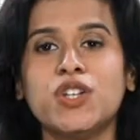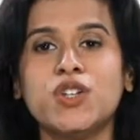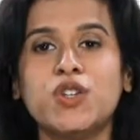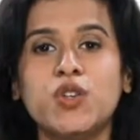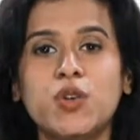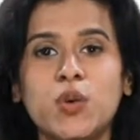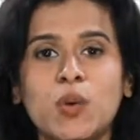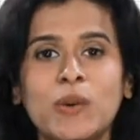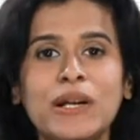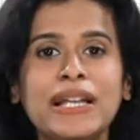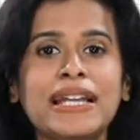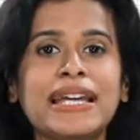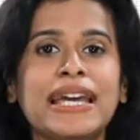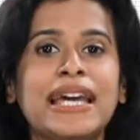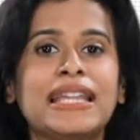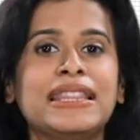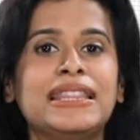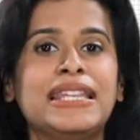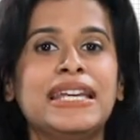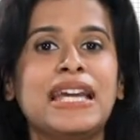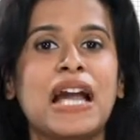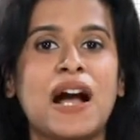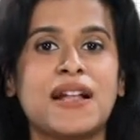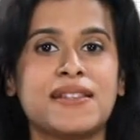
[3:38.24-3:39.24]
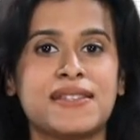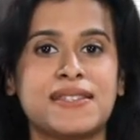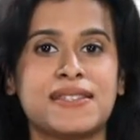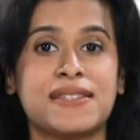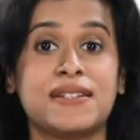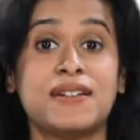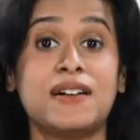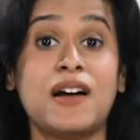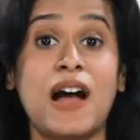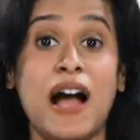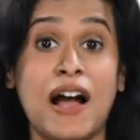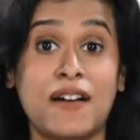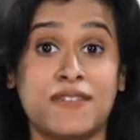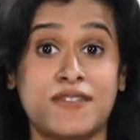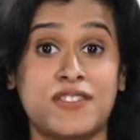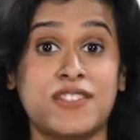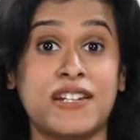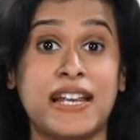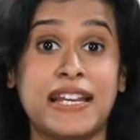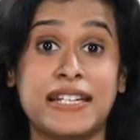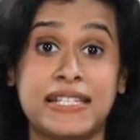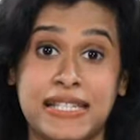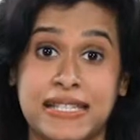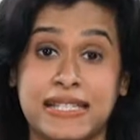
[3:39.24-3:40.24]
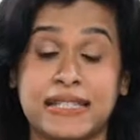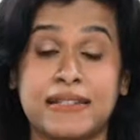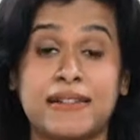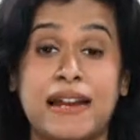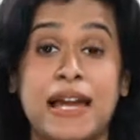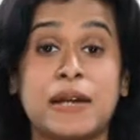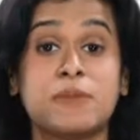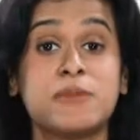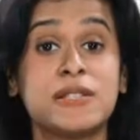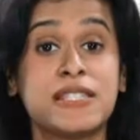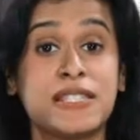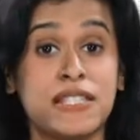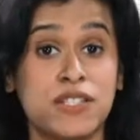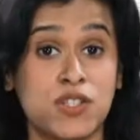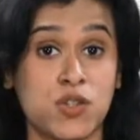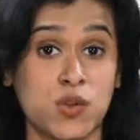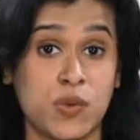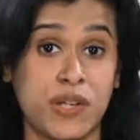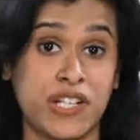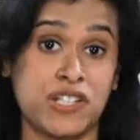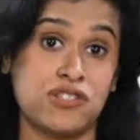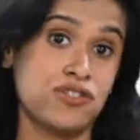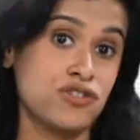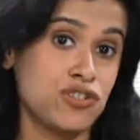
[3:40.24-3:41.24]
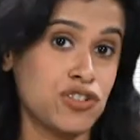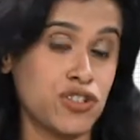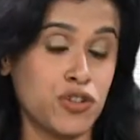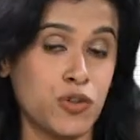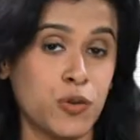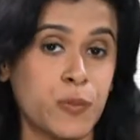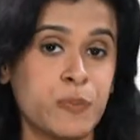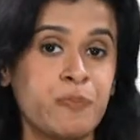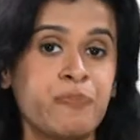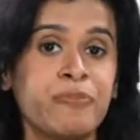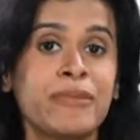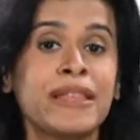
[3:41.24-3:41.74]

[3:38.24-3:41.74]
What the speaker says: You will get the answer after I describe a situation to you.